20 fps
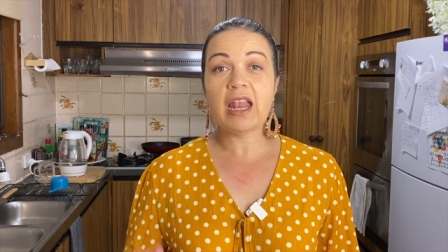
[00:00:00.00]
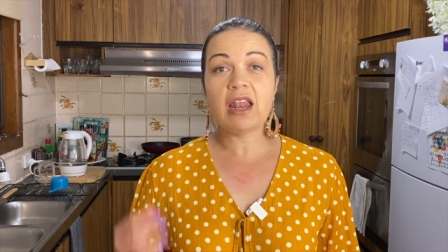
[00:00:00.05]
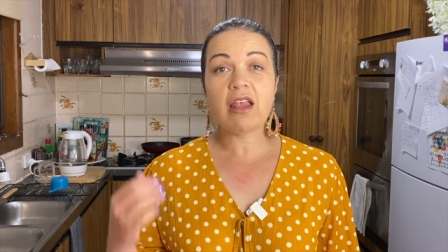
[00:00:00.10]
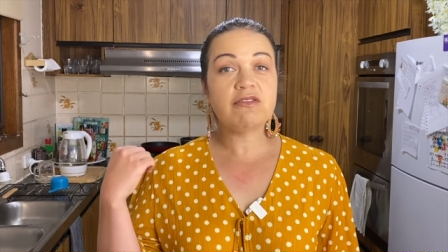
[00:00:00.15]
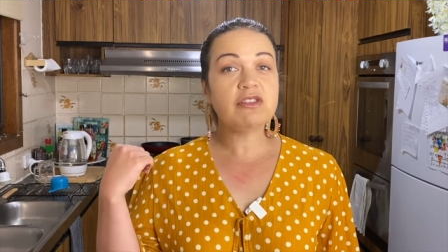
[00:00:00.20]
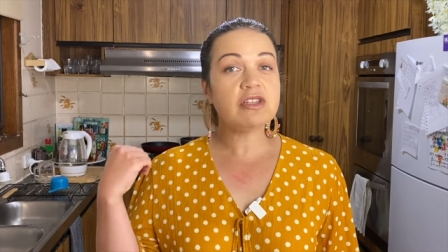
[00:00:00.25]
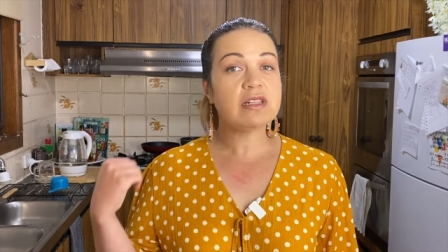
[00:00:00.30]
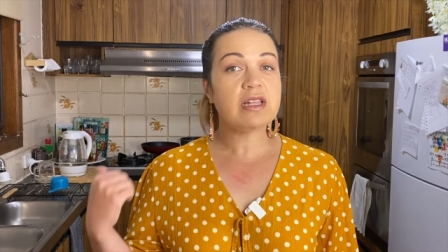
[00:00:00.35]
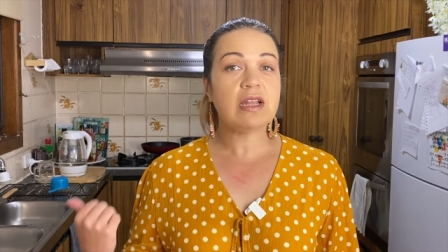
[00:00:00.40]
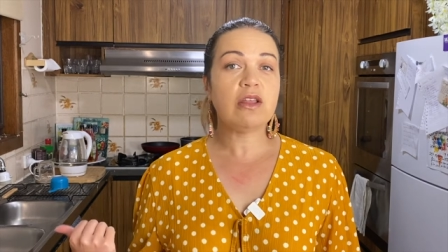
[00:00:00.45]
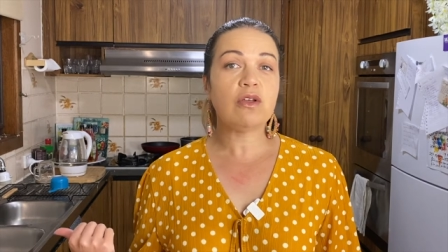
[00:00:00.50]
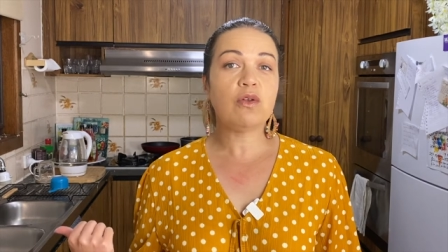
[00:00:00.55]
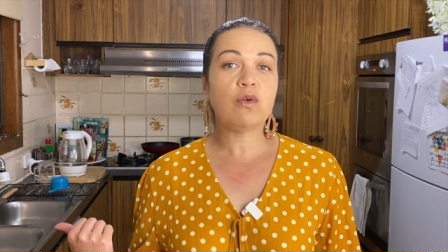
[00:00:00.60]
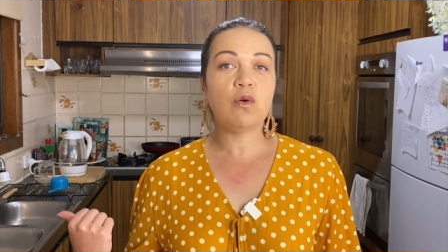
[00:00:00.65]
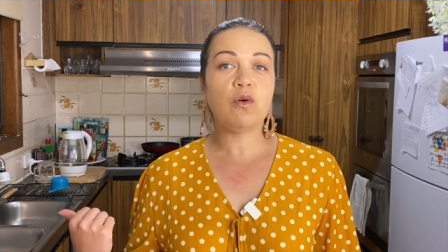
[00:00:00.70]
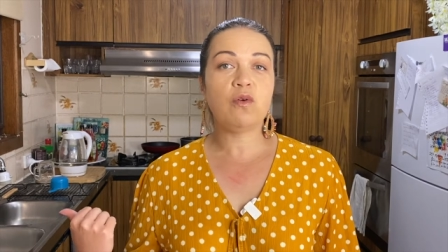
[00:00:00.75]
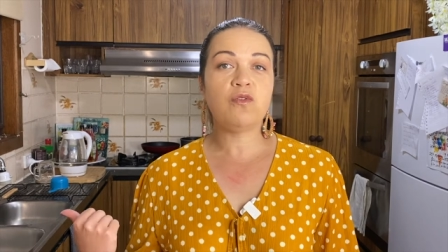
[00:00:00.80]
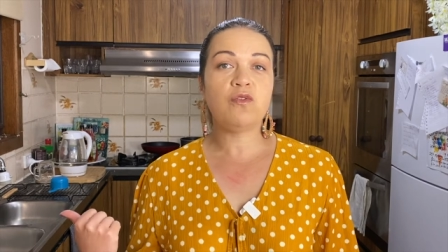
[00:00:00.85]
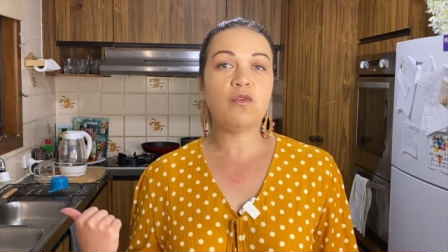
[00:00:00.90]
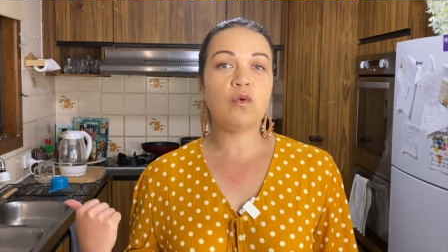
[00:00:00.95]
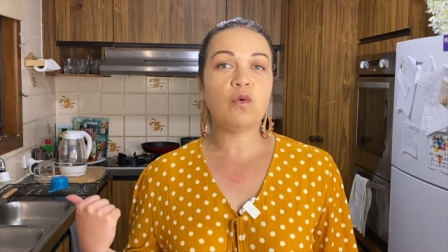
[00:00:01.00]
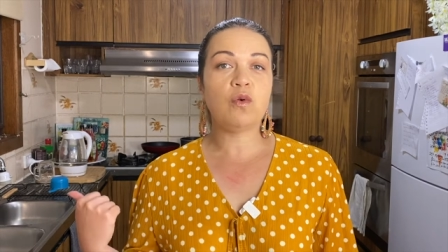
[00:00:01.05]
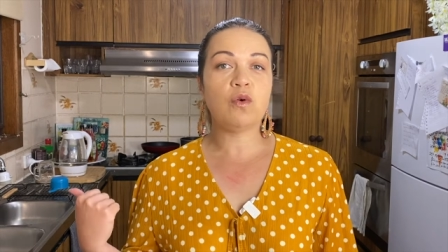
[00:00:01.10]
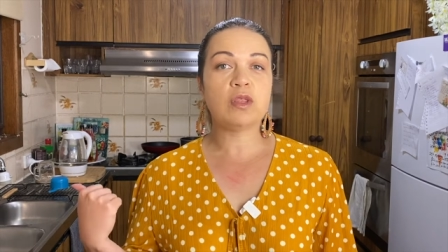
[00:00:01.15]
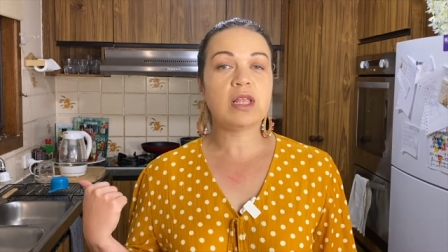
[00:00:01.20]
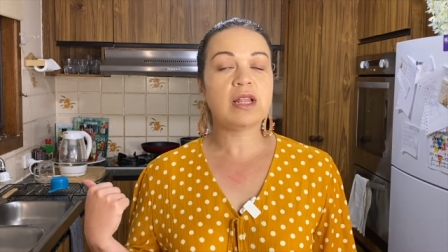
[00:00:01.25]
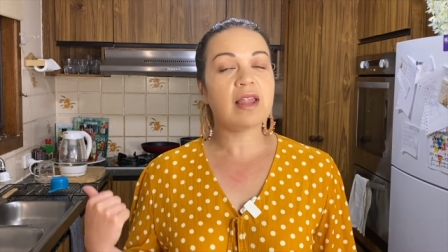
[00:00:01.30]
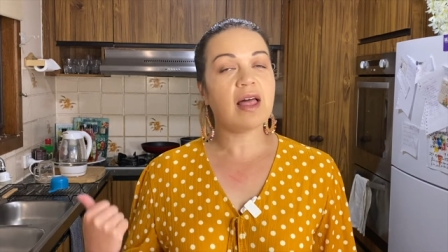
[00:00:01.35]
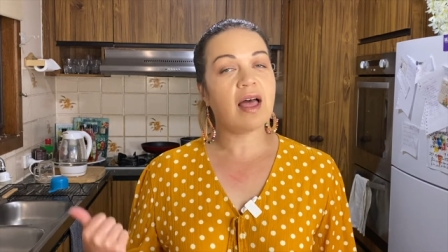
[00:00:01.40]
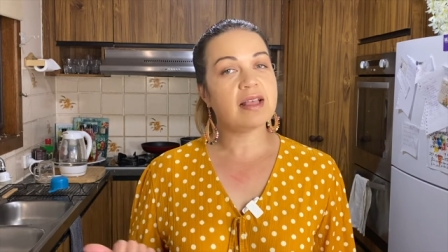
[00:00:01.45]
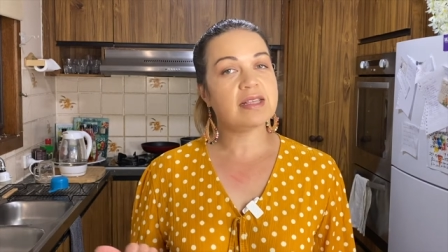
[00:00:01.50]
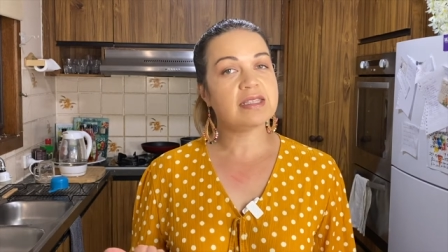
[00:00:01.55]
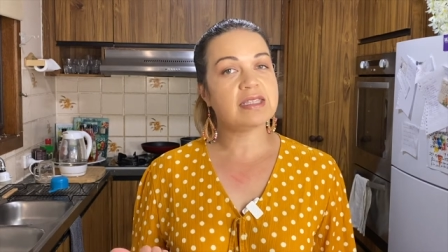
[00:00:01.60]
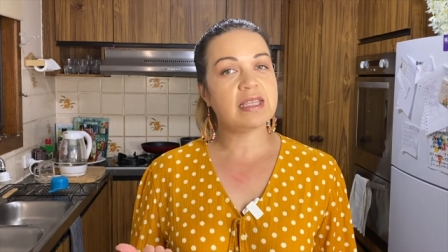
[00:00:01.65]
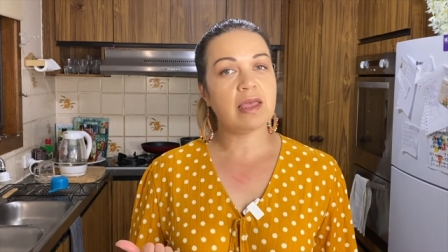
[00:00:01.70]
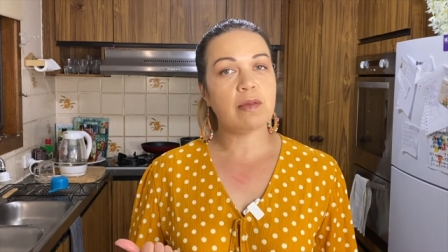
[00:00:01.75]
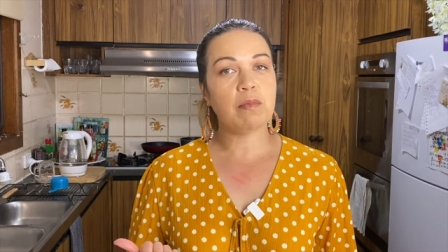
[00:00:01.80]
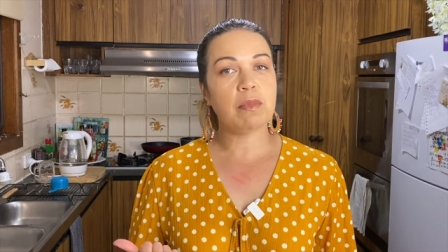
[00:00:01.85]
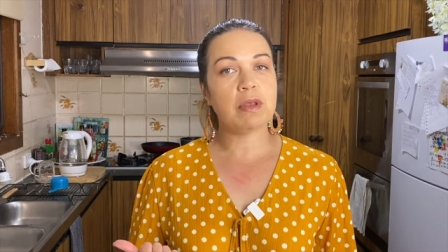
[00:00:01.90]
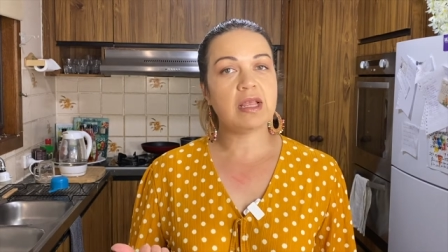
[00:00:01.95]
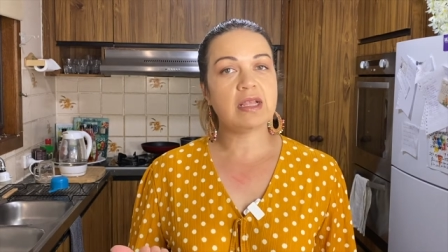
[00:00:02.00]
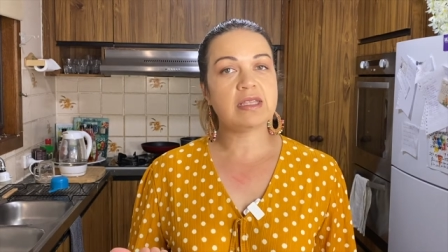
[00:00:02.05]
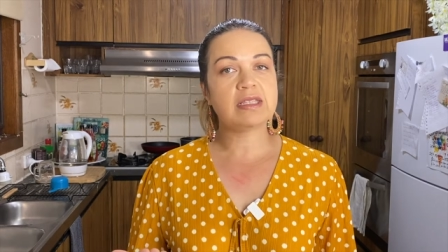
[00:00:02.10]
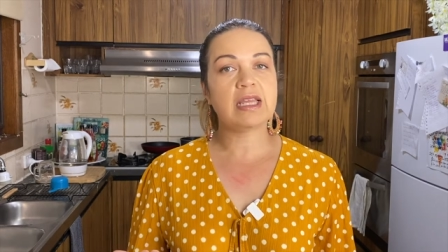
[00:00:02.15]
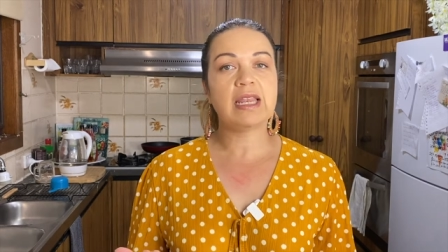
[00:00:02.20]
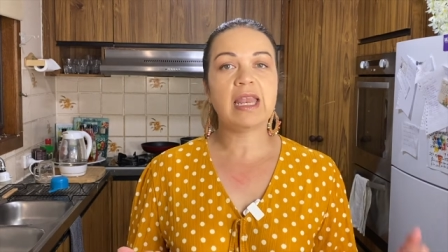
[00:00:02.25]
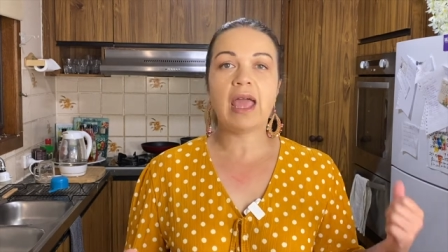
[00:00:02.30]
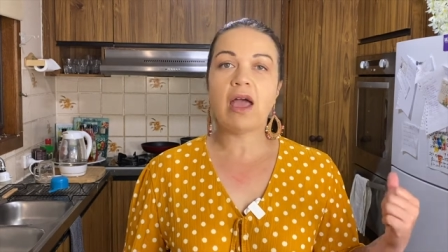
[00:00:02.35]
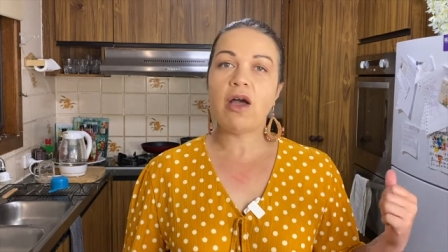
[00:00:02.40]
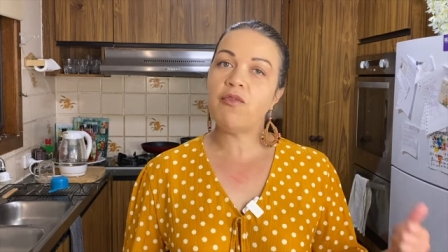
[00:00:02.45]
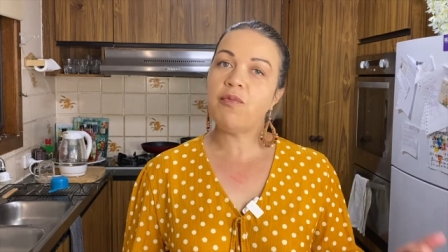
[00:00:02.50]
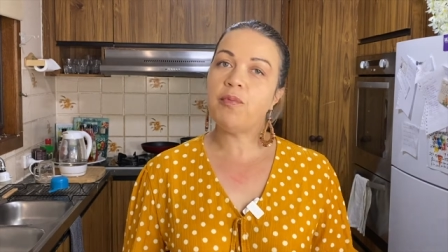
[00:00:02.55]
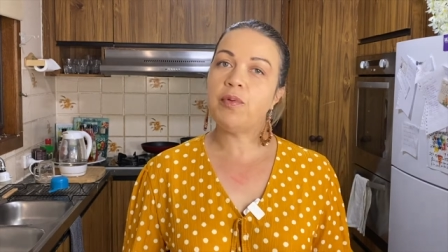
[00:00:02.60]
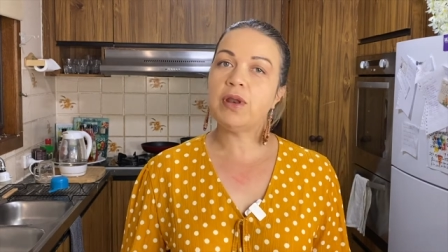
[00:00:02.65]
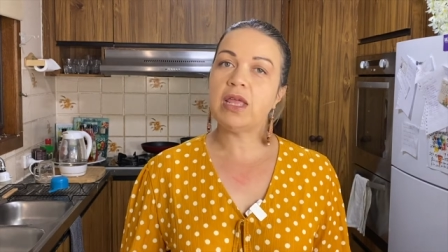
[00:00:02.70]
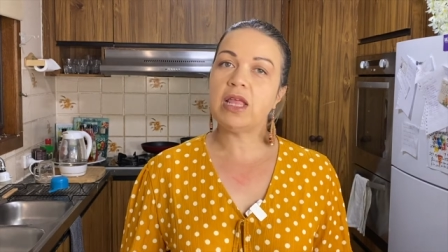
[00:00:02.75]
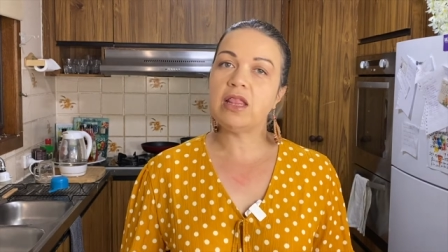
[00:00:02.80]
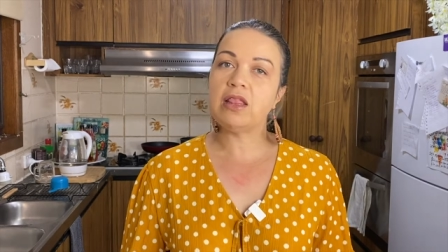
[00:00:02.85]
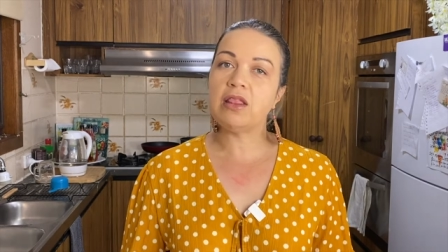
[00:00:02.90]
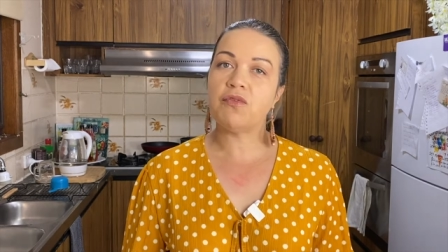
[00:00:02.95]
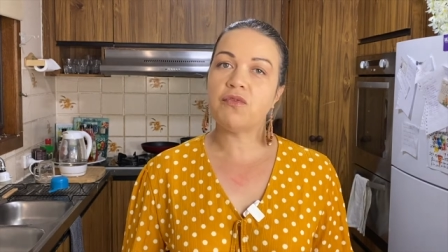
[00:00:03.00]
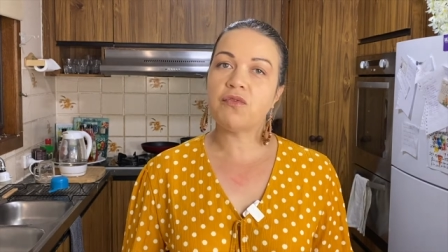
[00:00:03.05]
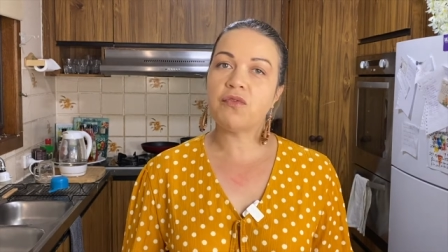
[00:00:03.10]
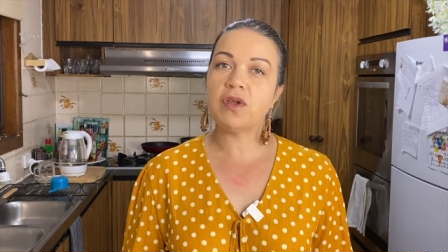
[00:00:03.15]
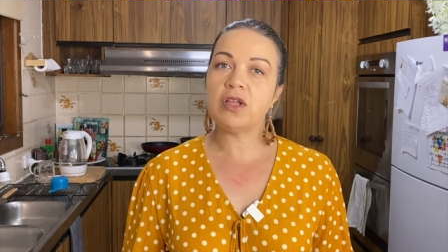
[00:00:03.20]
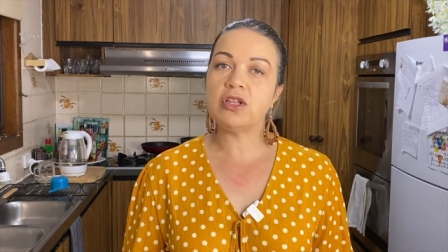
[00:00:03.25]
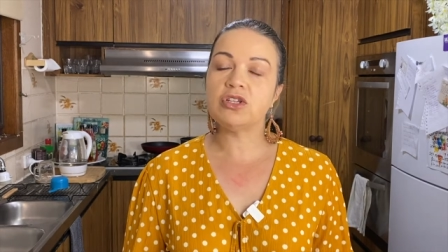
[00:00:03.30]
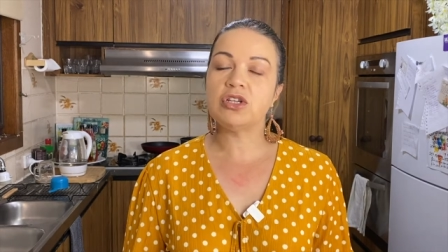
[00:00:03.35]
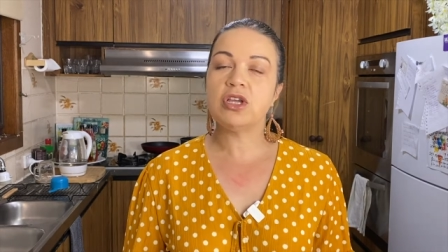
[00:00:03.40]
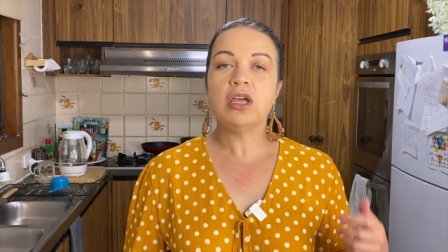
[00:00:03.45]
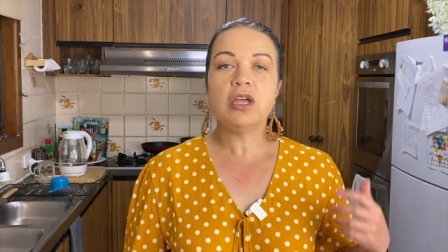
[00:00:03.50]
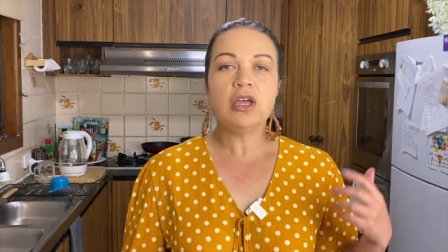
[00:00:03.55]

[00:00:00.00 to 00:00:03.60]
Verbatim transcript: I've just let it cool for the last 10 minutes and now I've put it in the fridge